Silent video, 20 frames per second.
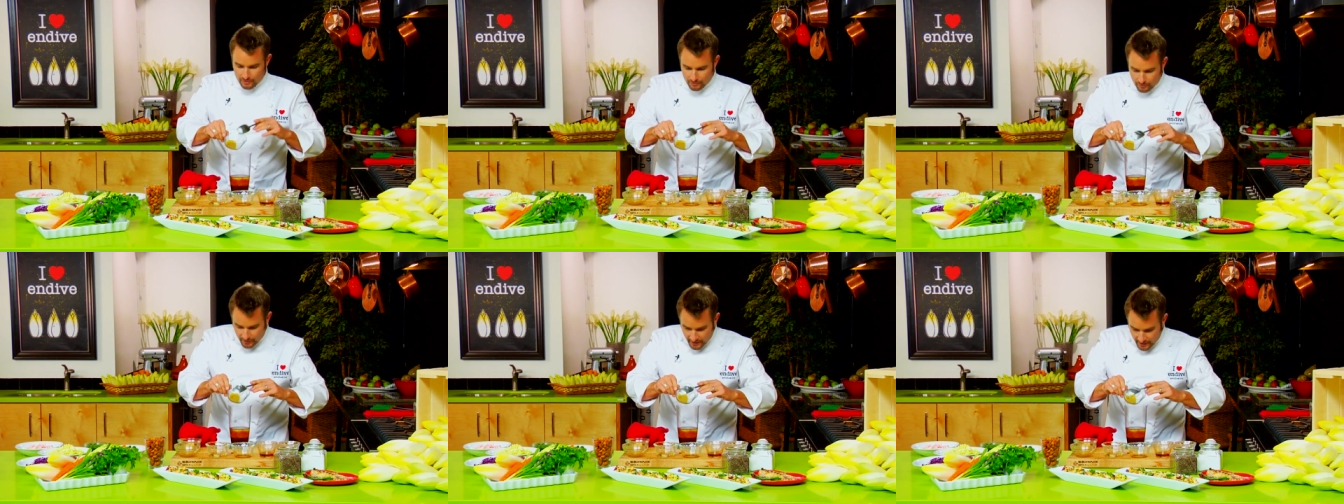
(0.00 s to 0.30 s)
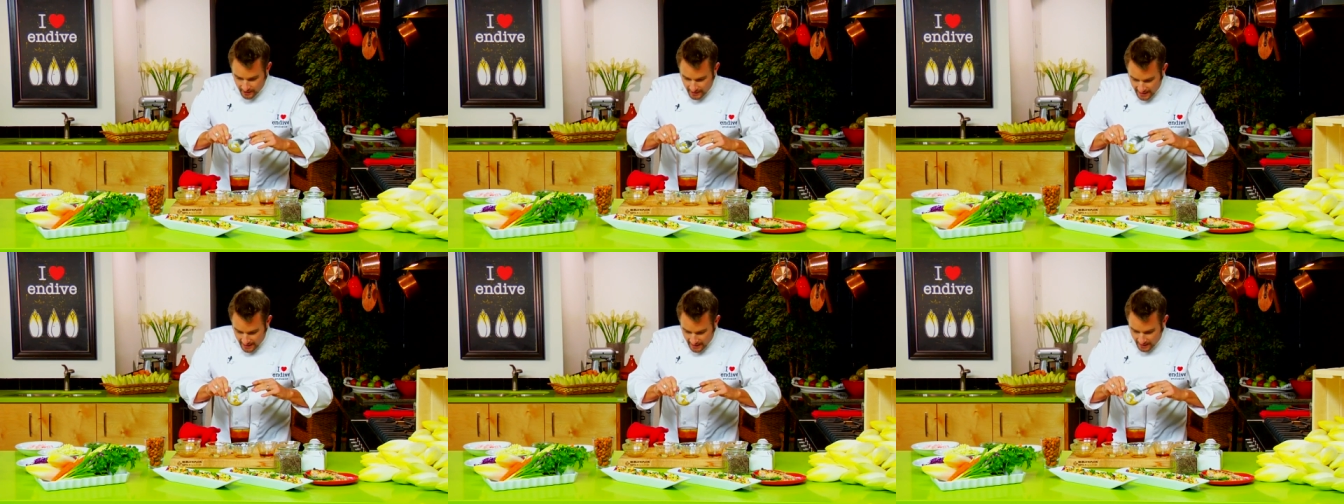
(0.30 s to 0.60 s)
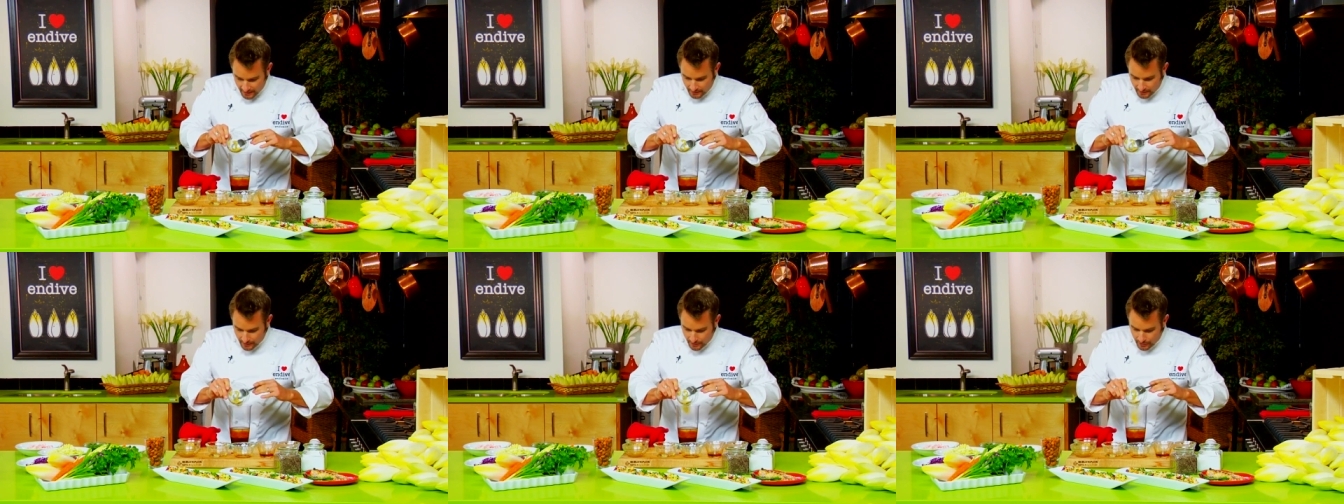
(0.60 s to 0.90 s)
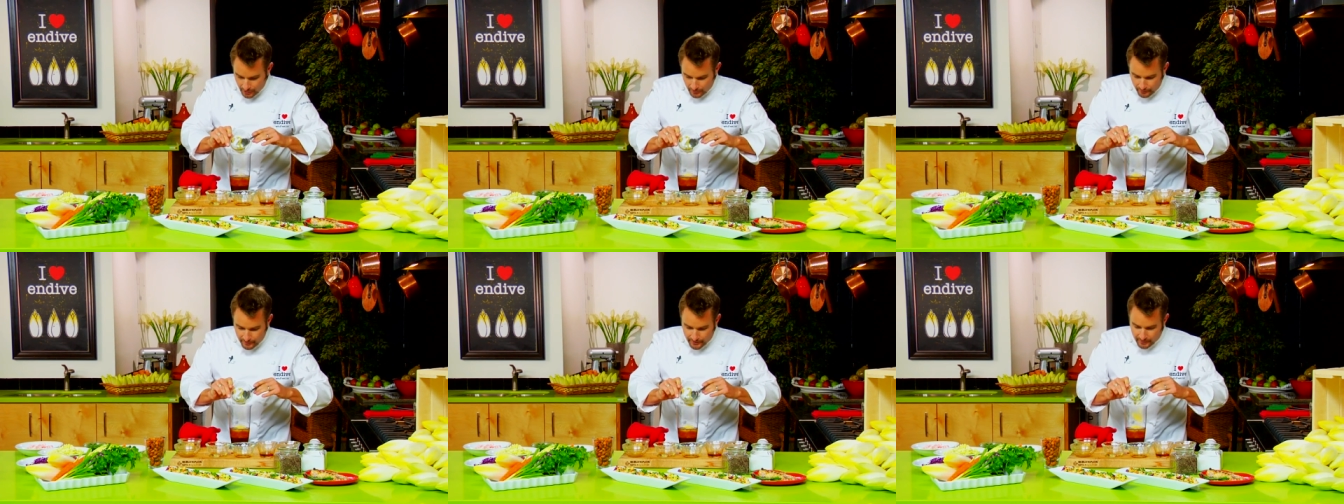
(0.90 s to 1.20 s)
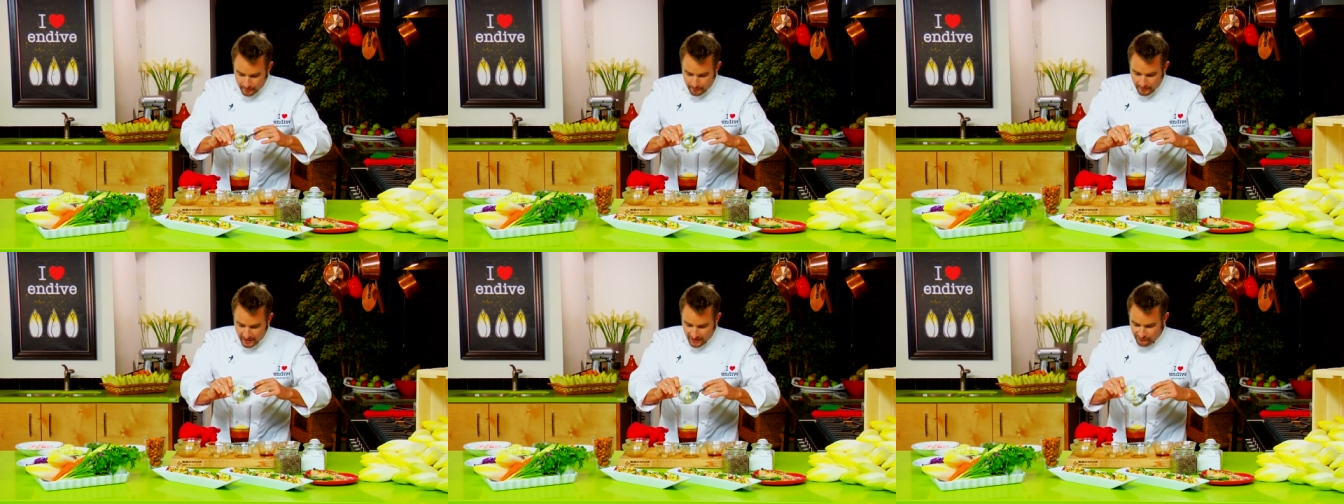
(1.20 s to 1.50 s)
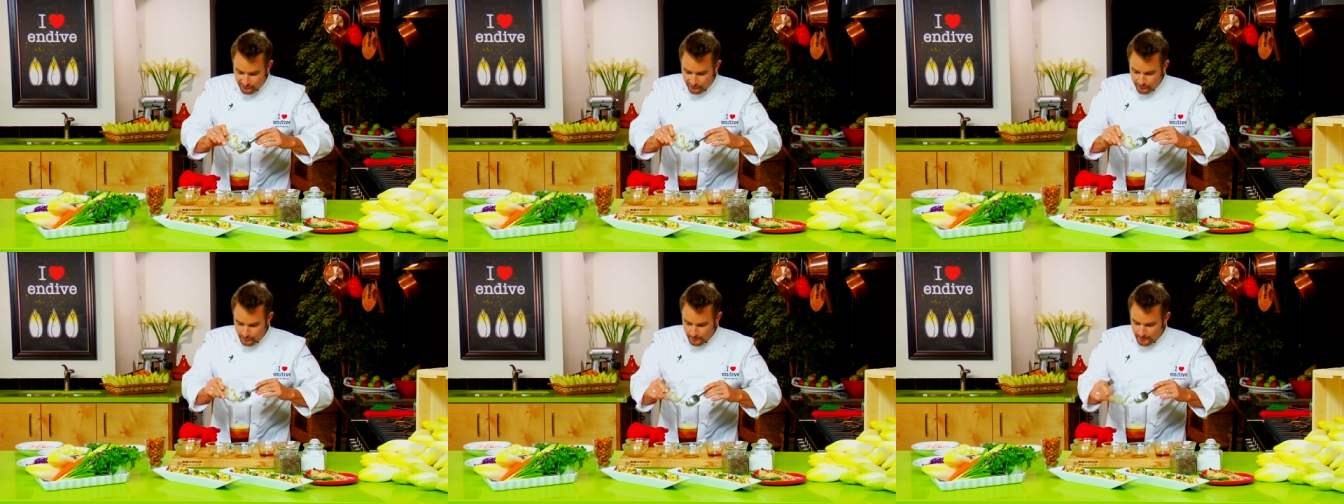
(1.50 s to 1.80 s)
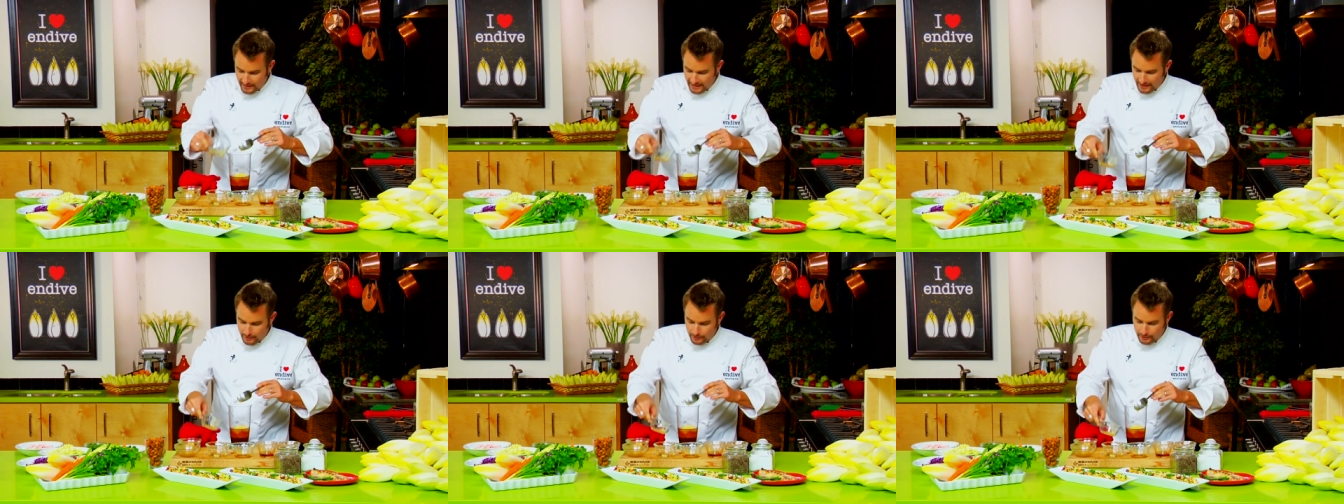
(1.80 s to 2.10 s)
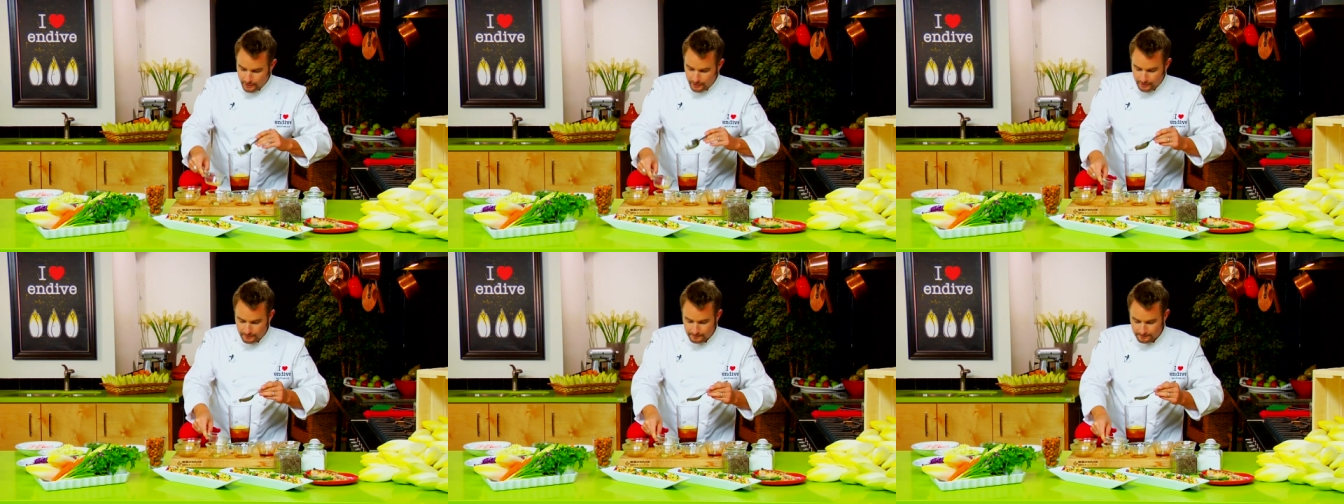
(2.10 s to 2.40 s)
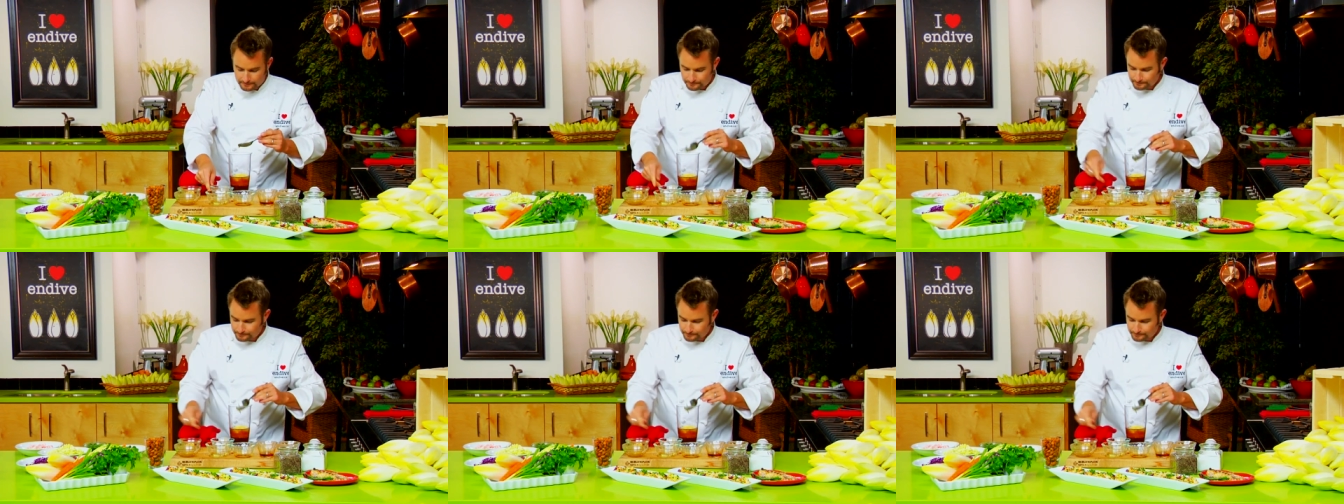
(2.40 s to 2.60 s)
We're gonna add a little bit of mustard powder